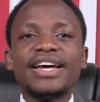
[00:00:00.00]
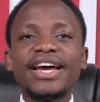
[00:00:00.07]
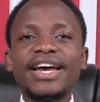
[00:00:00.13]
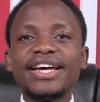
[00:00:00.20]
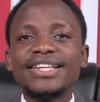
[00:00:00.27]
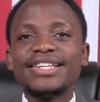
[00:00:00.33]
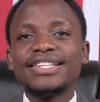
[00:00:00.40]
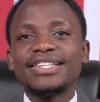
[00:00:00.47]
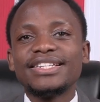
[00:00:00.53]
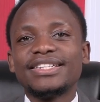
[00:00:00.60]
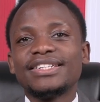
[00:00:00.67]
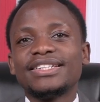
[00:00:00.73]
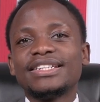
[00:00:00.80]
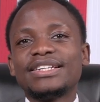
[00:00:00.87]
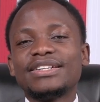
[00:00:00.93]
And
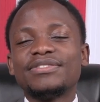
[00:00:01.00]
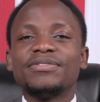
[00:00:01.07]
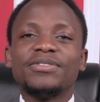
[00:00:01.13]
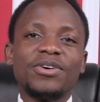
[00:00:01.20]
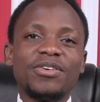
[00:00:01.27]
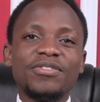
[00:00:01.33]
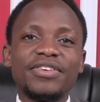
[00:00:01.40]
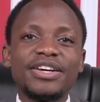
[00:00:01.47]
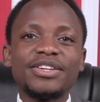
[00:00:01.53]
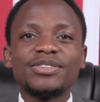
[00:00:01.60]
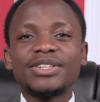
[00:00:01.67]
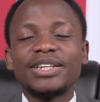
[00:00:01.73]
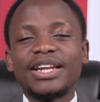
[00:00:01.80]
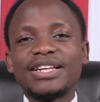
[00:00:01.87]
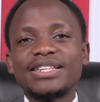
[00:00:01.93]
for our
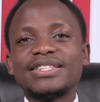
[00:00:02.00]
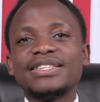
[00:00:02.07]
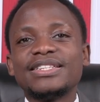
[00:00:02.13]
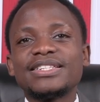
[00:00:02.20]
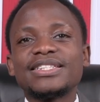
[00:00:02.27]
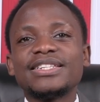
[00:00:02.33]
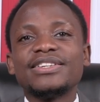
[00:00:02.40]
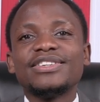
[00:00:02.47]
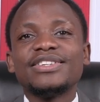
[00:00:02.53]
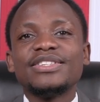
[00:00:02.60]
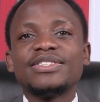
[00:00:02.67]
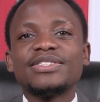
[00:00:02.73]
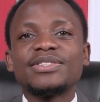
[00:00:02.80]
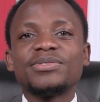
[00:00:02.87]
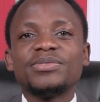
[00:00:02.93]
final class in this
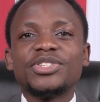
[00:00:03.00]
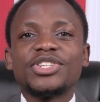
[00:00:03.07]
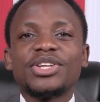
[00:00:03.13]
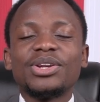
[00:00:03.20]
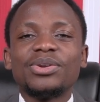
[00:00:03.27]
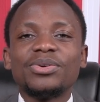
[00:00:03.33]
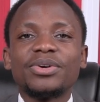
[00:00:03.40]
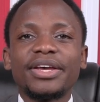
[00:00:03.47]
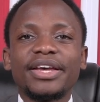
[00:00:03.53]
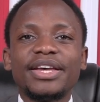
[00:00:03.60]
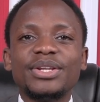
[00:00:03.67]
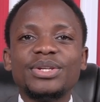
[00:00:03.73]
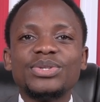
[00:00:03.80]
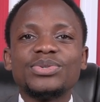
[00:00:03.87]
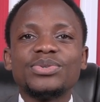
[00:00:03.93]
series, we shall look
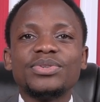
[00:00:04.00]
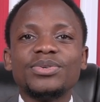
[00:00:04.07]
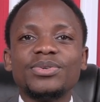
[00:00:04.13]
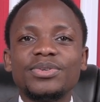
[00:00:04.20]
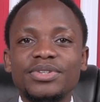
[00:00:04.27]
into